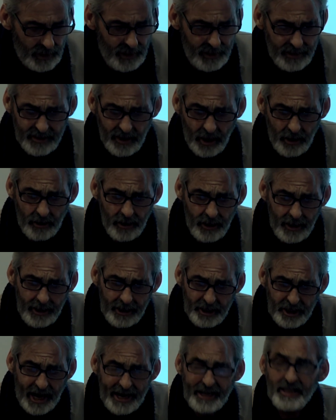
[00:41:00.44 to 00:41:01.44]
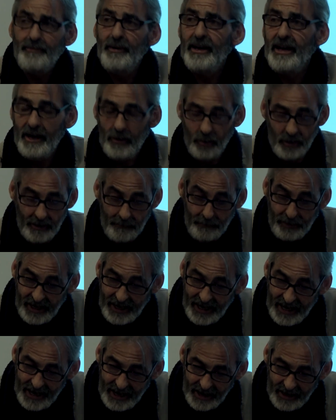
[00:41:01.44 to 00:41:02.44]
So, Shakespeare, it would
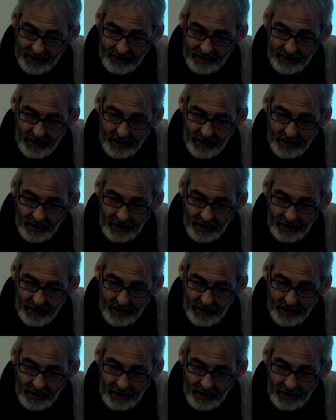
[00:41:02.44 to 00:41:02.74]
appear,